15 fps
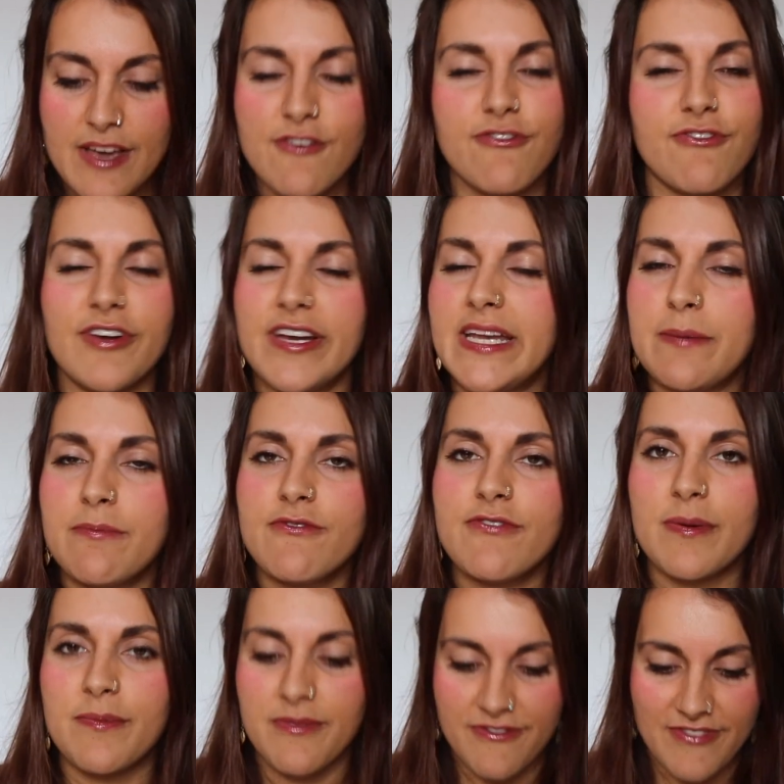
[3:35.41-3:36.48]
Freedom
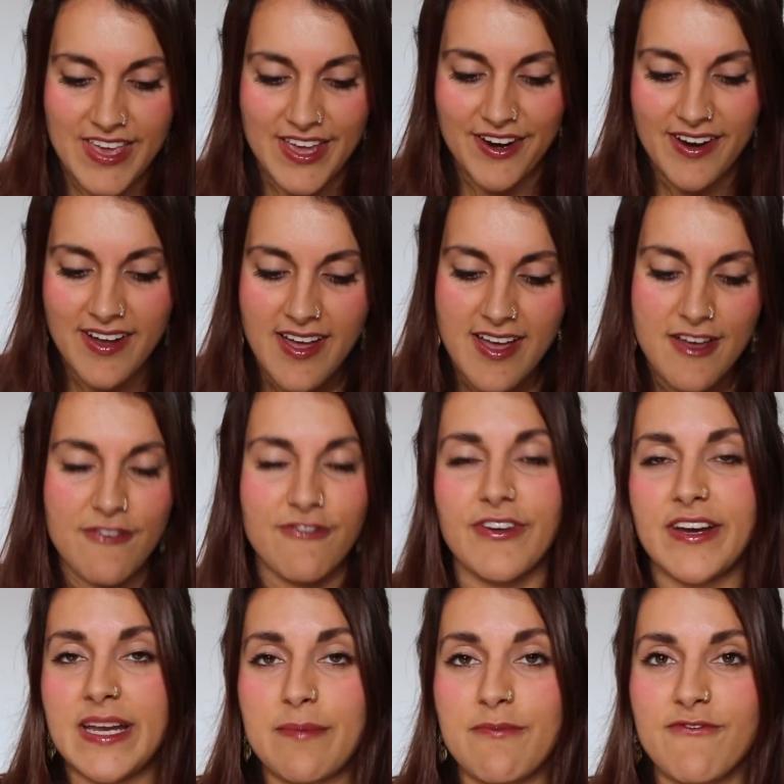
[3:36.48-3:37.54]
from fear,
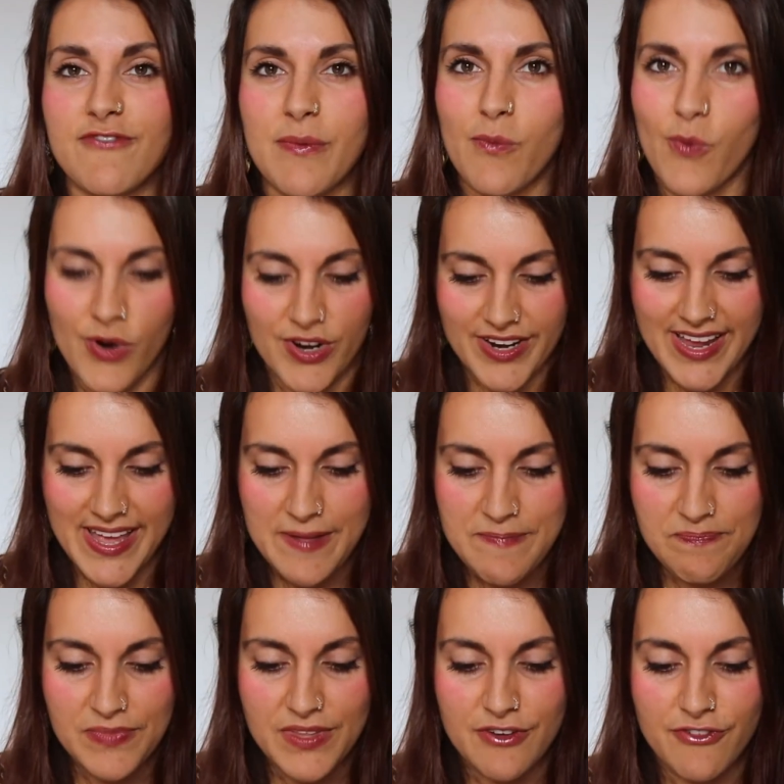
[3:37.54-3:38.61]
freedom from worry,
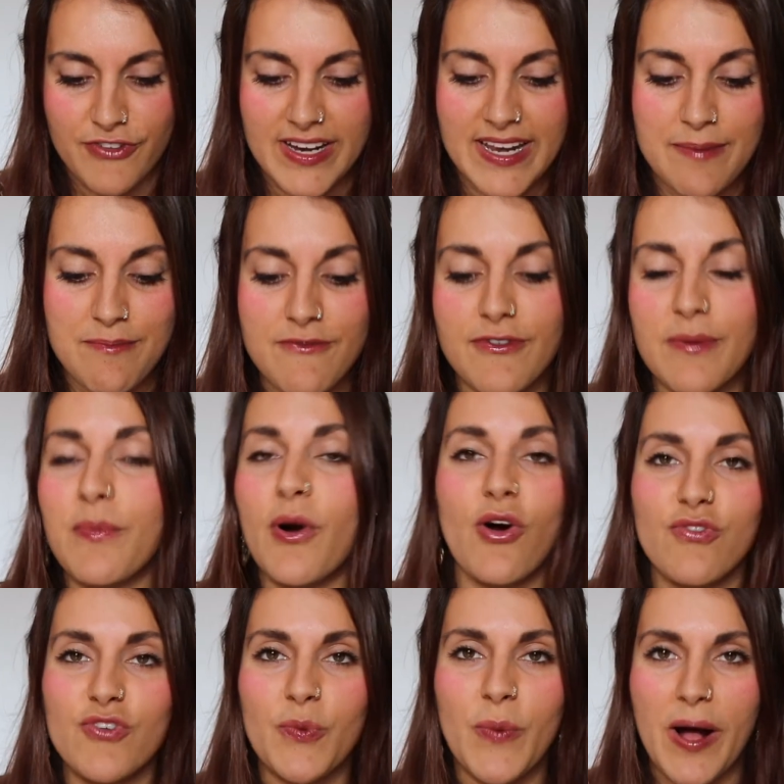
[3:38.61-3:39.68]
freedom from
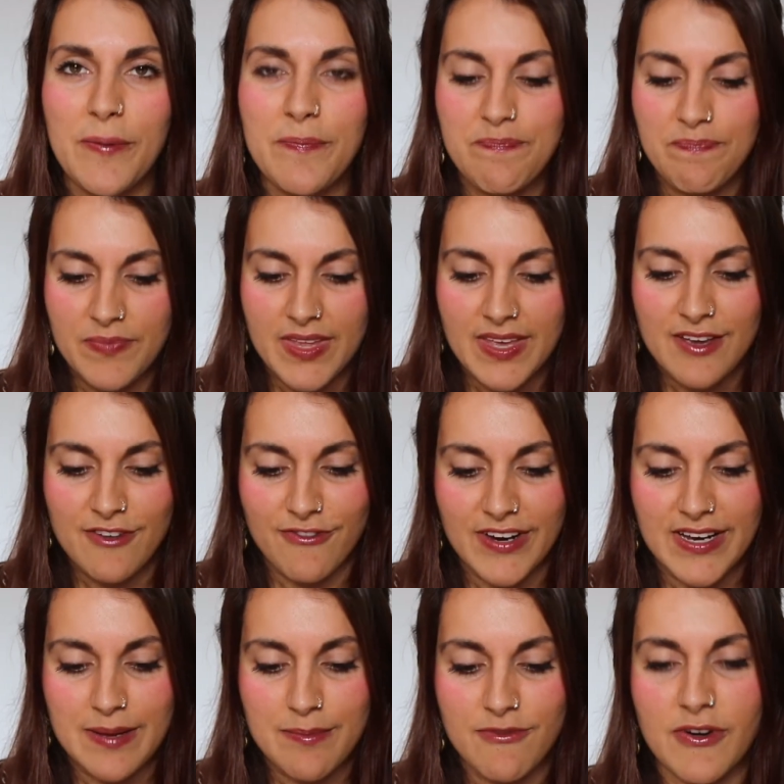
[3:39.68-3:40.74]
overwhelm,
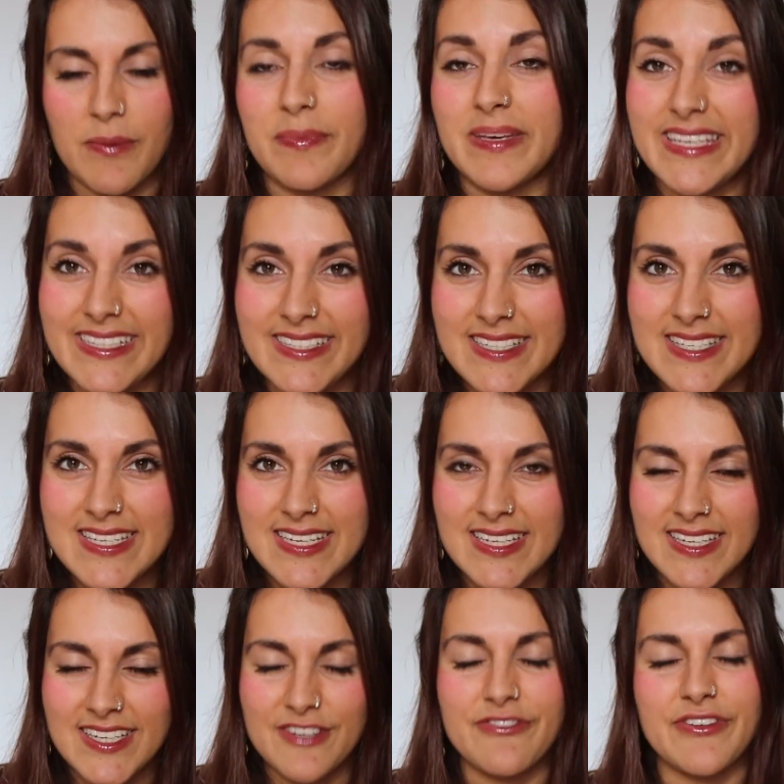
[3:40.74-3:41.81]
freedom from guilt,
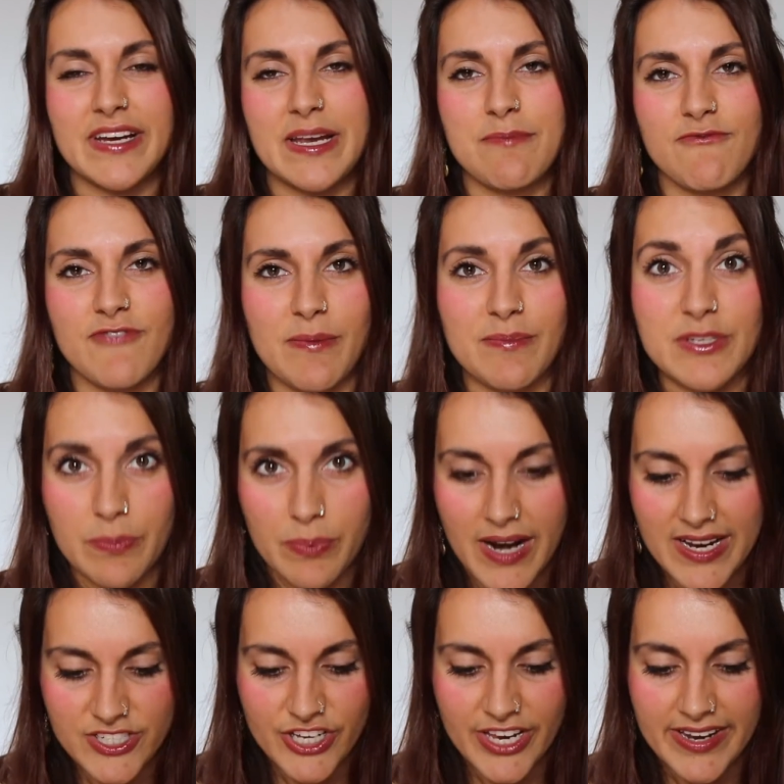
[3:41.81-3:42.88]
freedom from
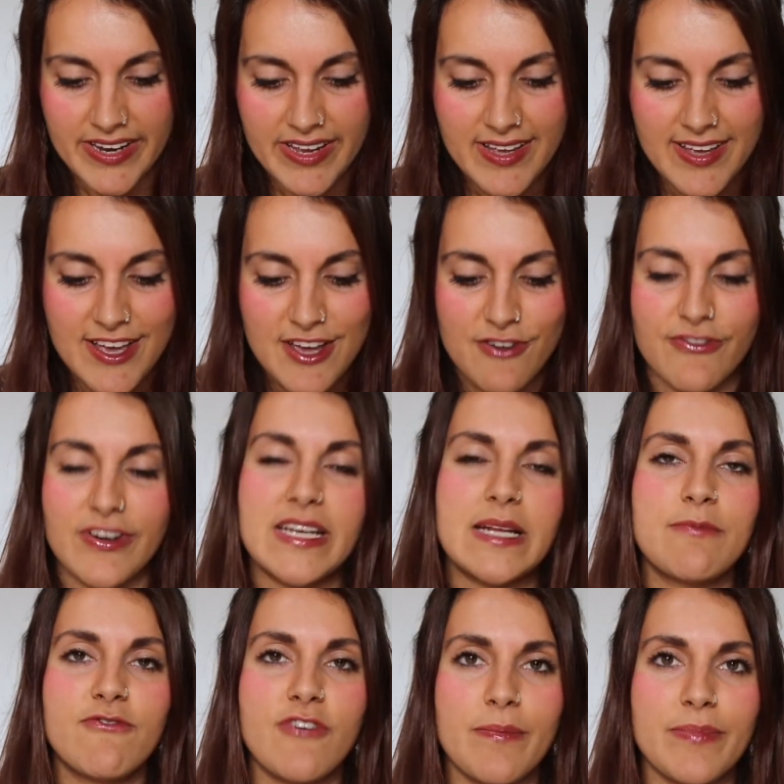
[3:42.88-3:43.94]
depression,
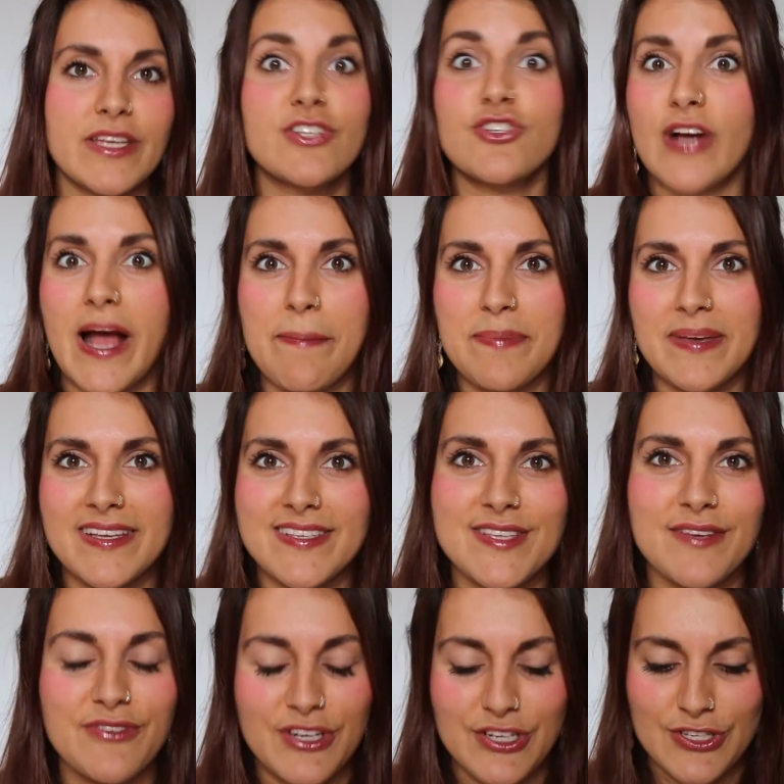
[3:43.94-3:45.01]
freedom from the trappings
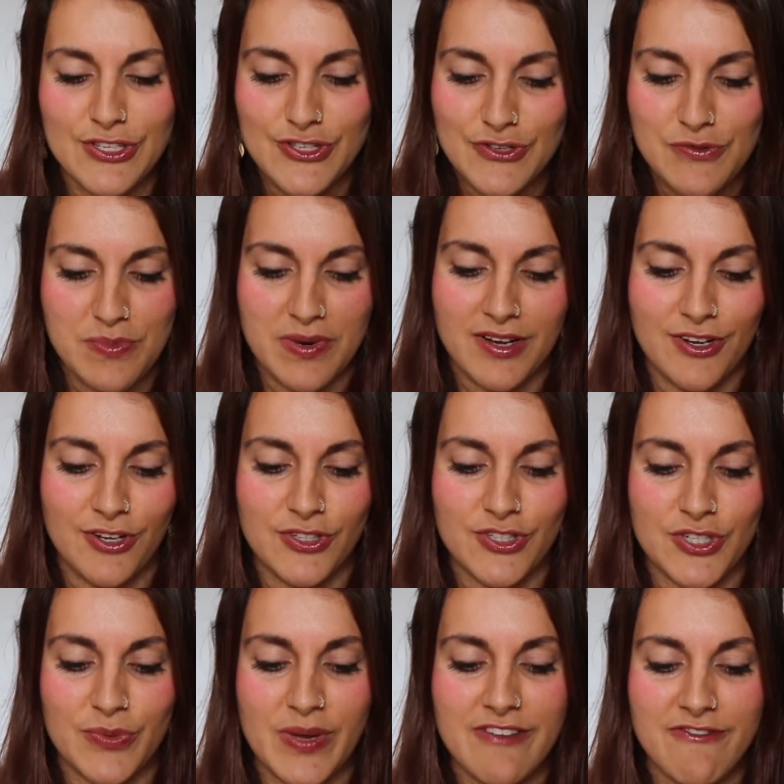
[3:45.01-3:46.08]
of consumer
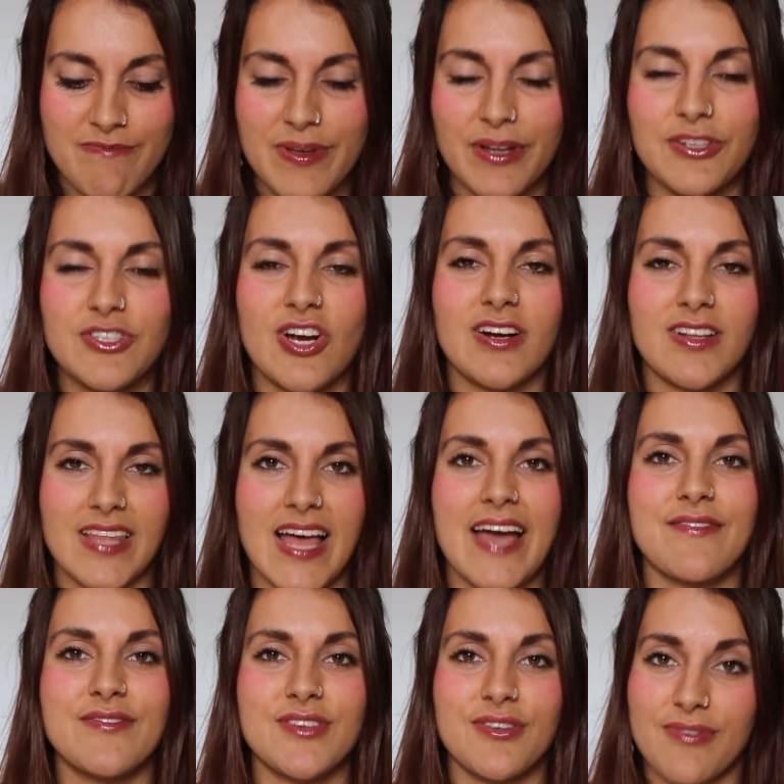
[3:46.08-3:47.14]
culture we've built our
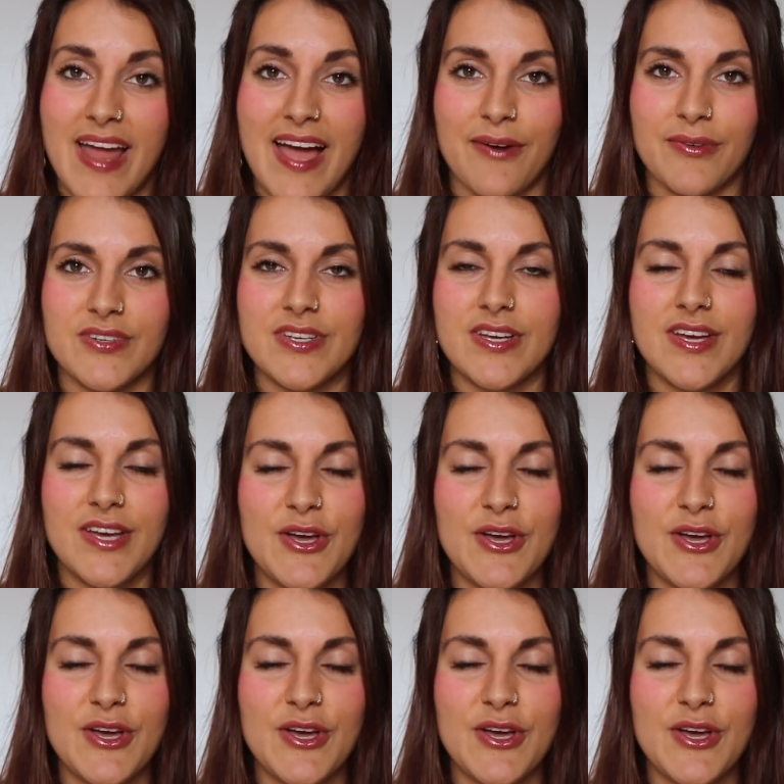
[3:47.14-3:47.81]
lives around.